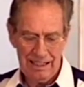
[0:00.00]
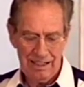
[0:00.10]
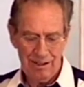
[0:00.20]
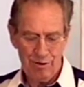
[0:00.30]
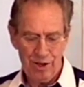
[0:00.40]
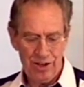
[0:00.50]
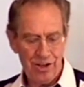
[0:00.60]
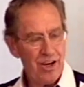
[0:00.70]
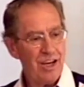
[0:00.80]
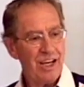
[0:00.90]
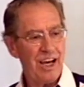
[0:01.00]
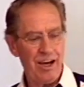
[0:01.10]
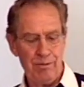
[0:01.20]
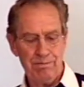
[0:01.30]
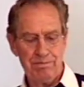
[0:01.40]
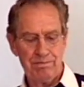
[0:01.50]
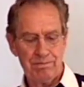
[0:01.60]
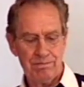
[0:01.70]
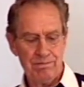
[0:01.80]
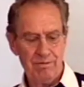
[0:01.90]
When he came,
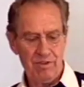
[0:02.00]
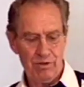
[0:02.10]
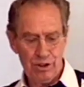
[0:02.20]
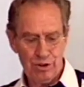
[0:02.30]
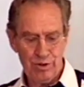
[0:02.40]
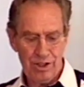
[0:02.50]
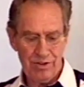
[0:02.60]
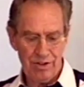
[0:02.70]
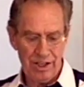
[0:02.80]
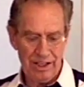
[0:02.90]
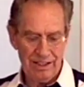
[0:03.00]
verse 23,